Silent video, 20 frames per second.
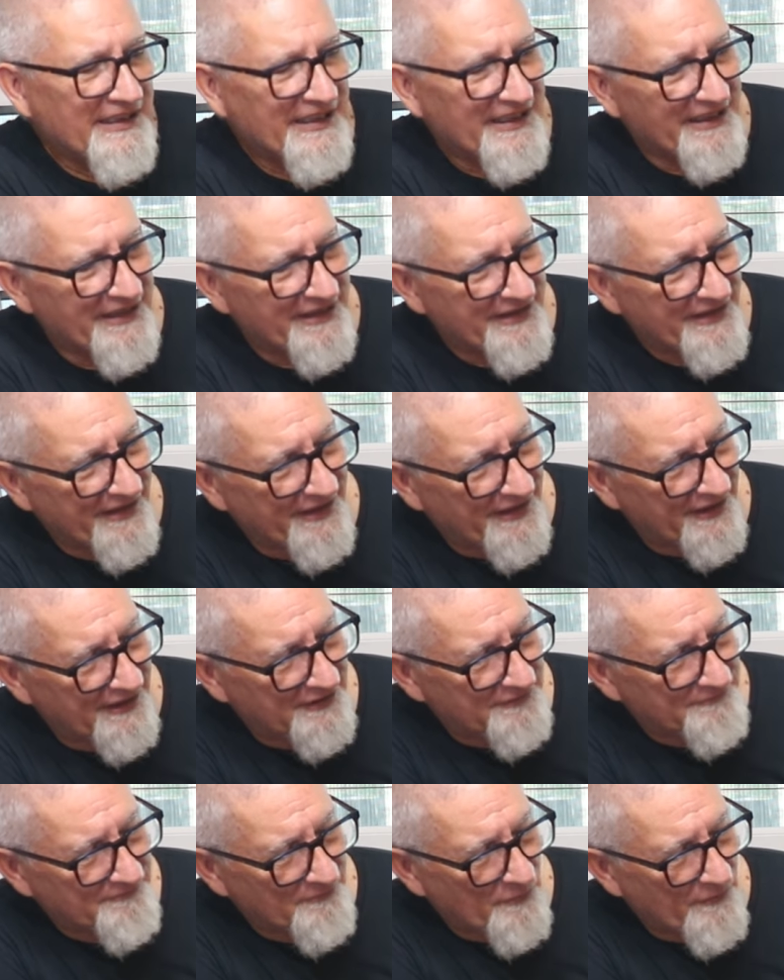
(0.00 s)
And
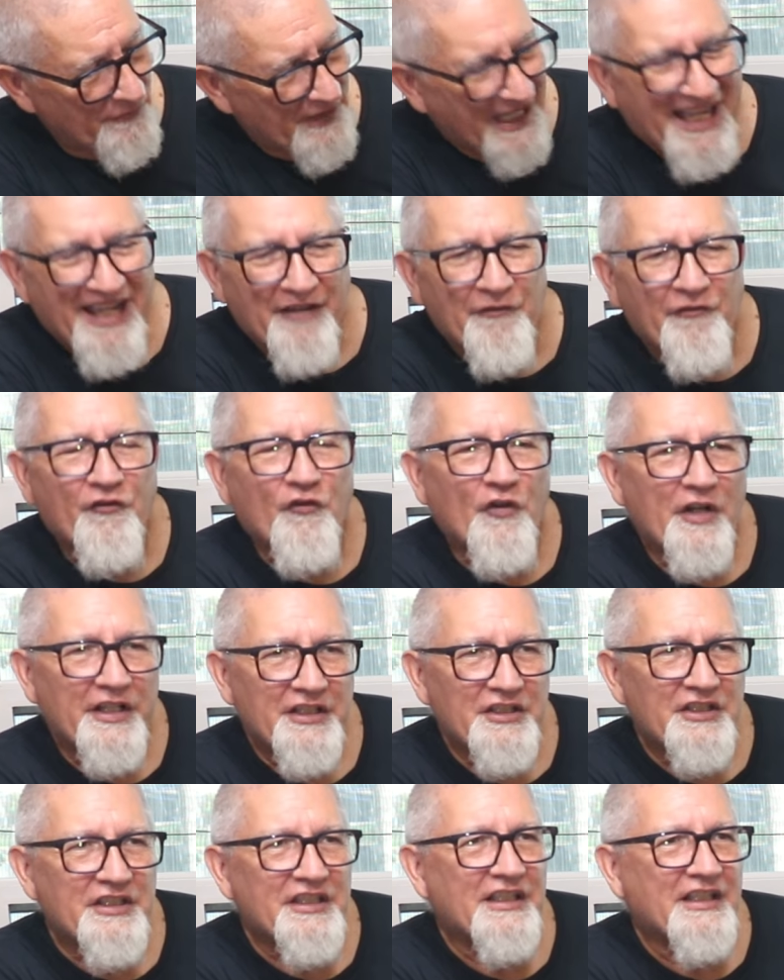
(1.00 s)
uh, I
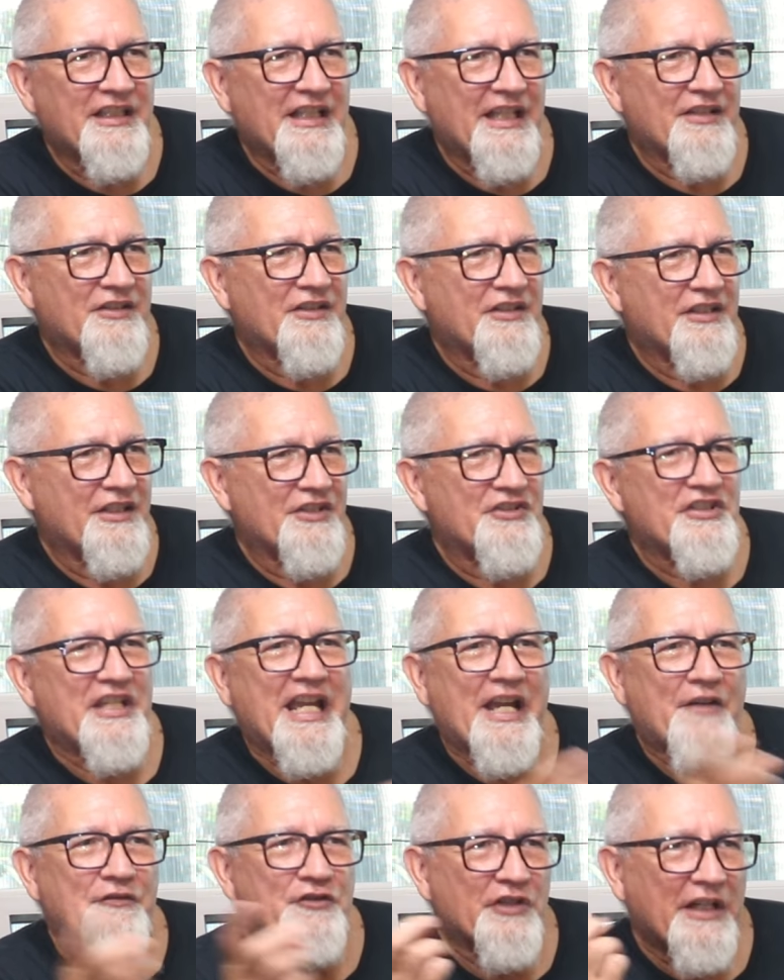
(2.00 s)
wanted to get this
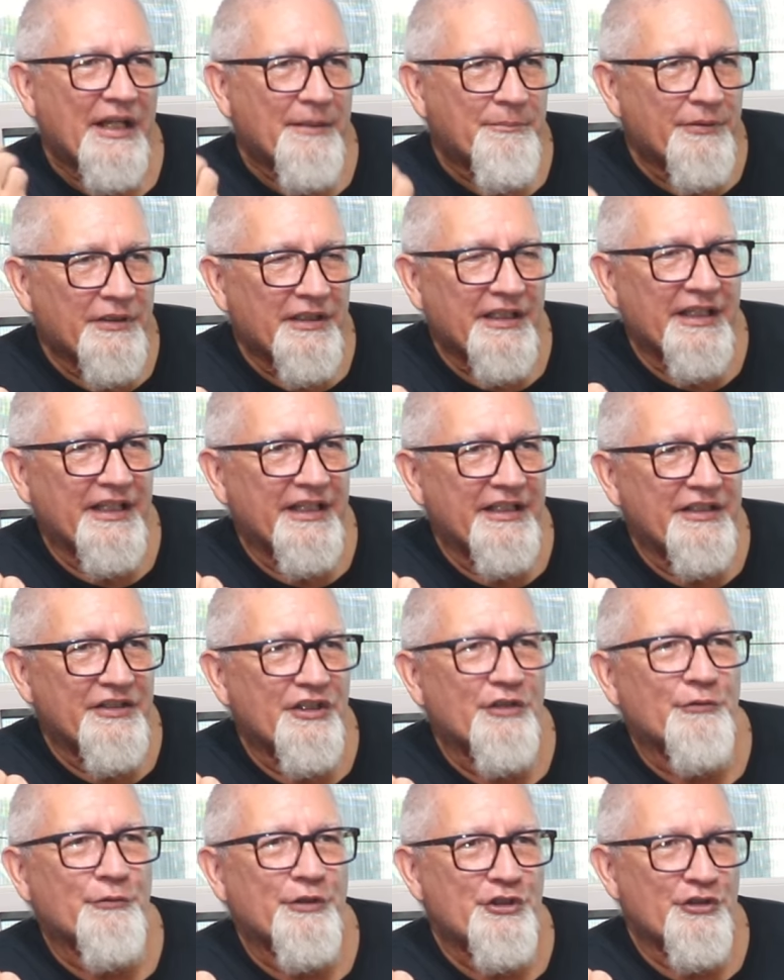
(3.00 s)
after I played
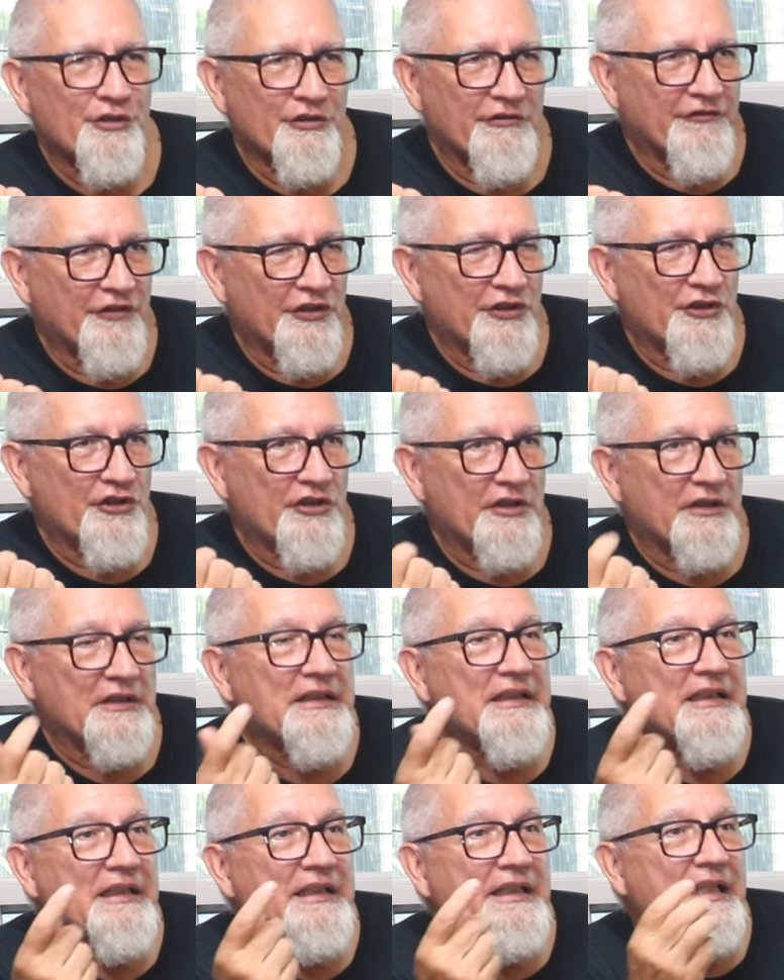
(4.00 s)
the original
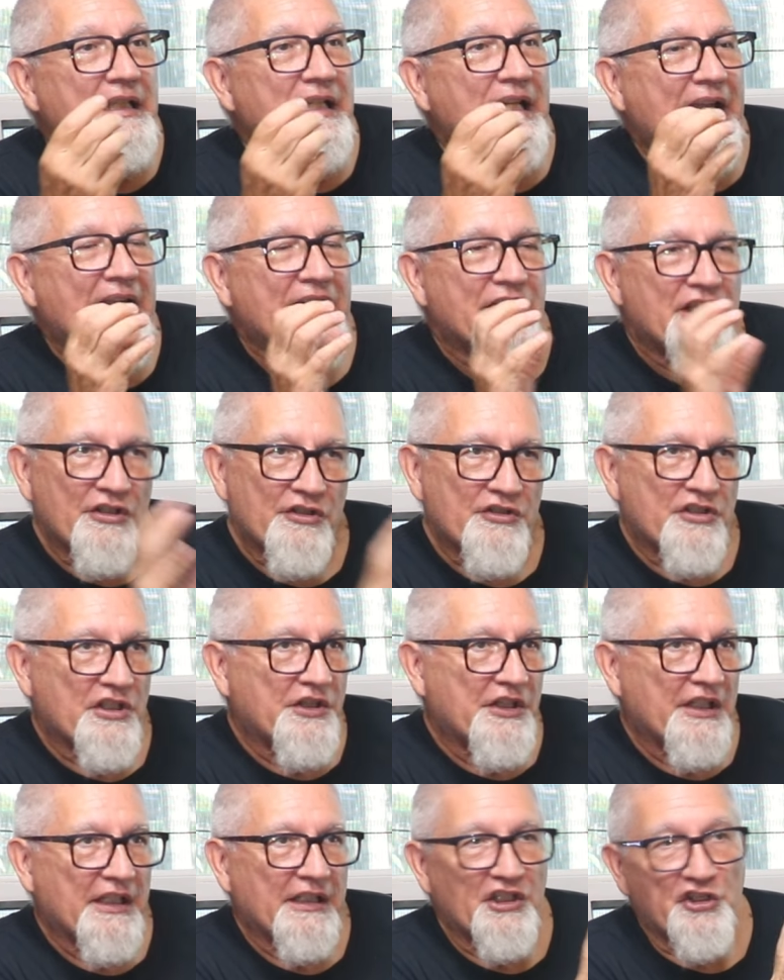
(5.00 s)
version. And here's the
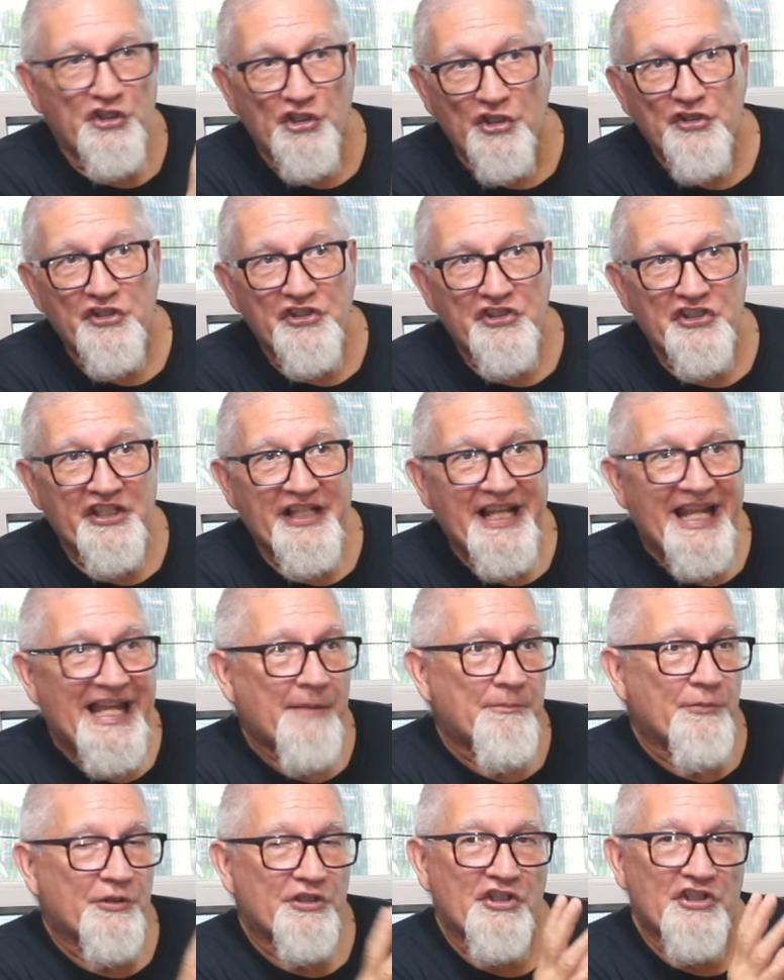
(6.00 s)
thing, this uses an
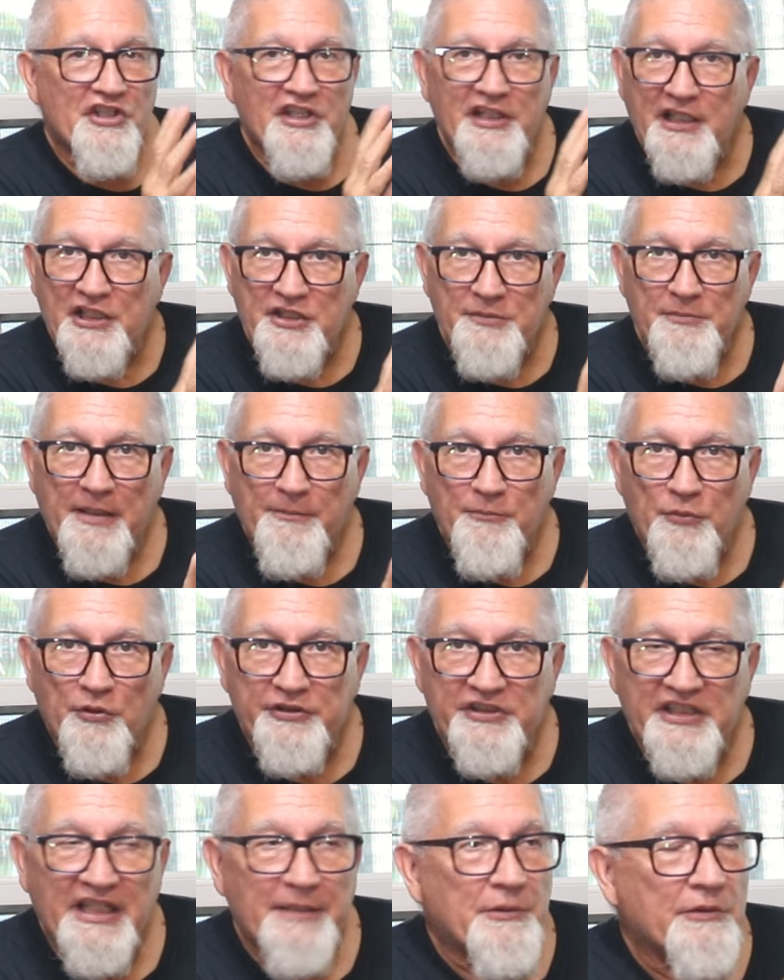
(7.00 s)
app which is against my
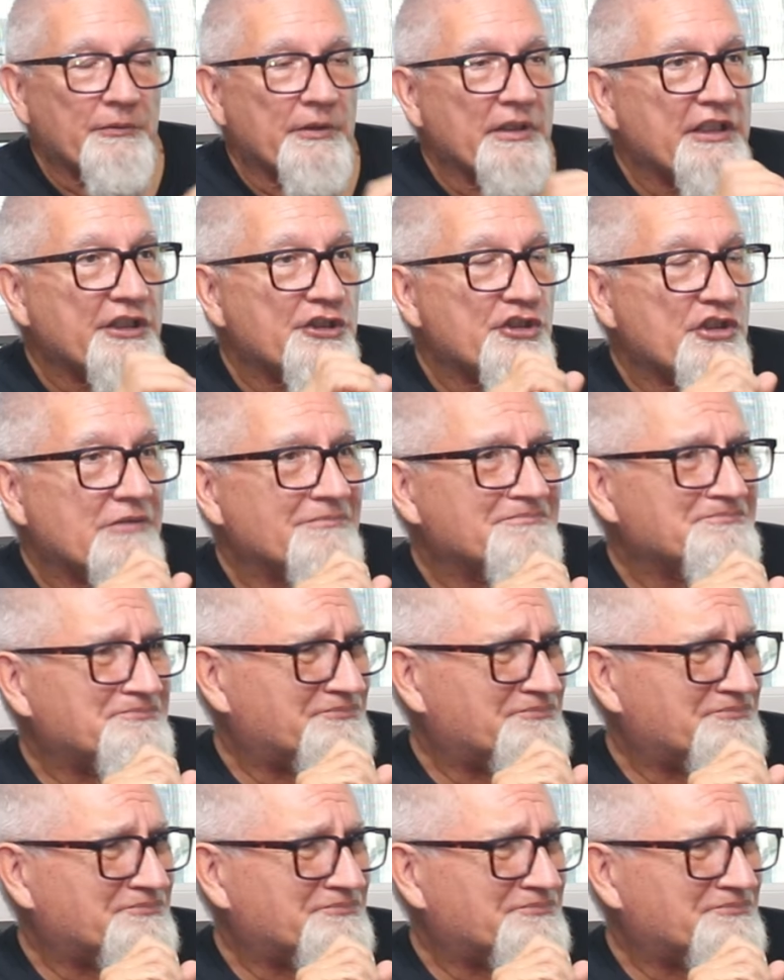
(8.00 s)
board gaming religion.